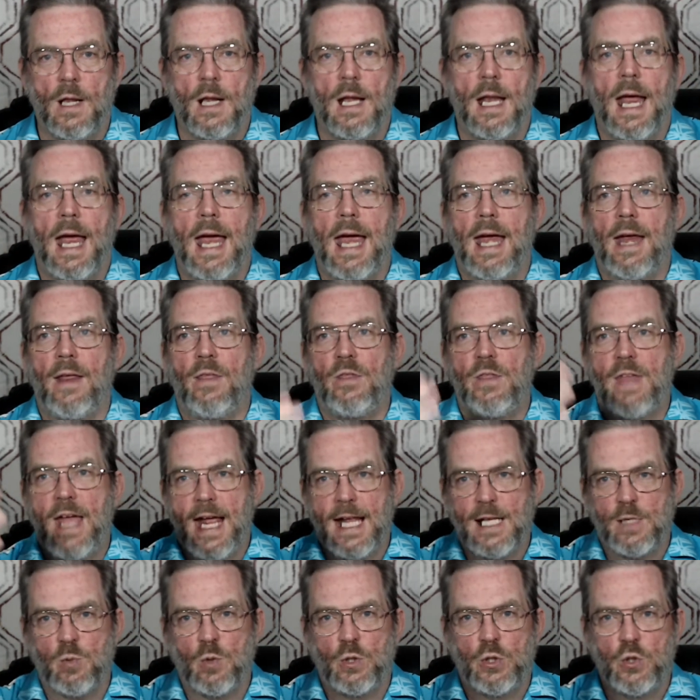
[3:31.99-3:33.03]
and that's
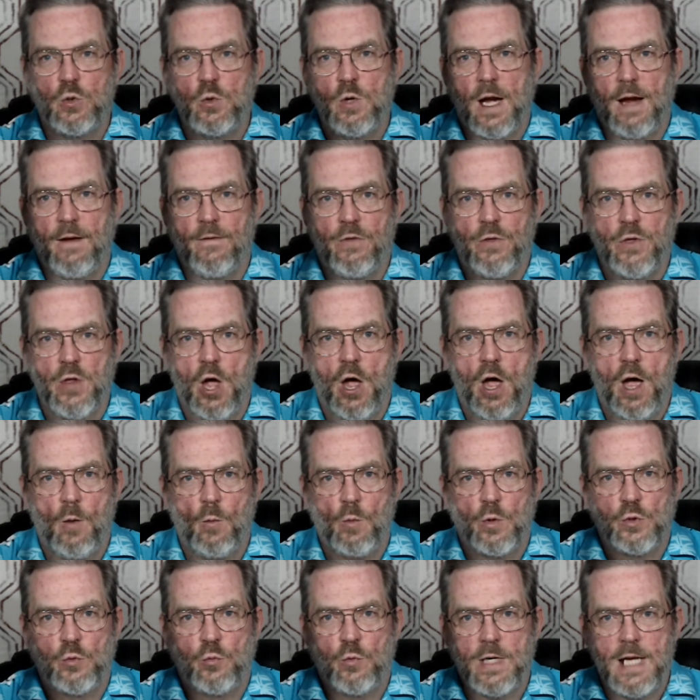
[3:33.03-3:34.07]
what you have thought
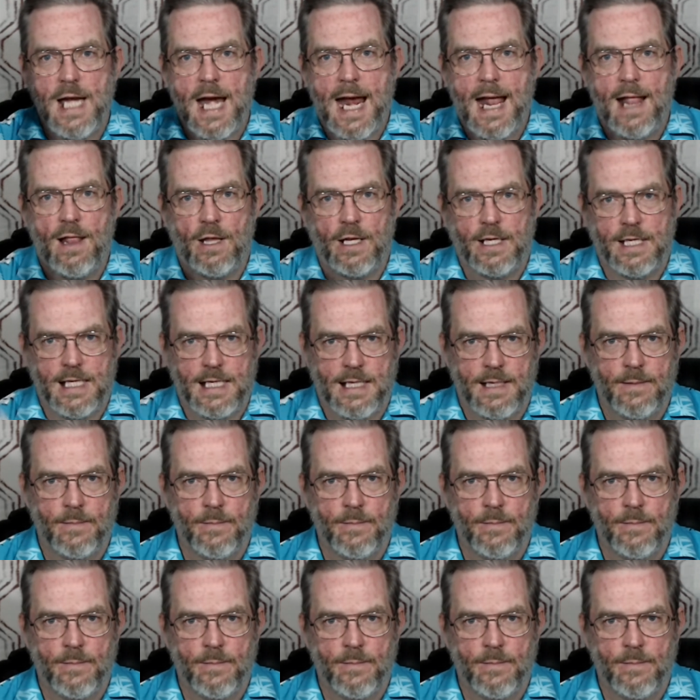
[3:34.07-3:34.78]
was reality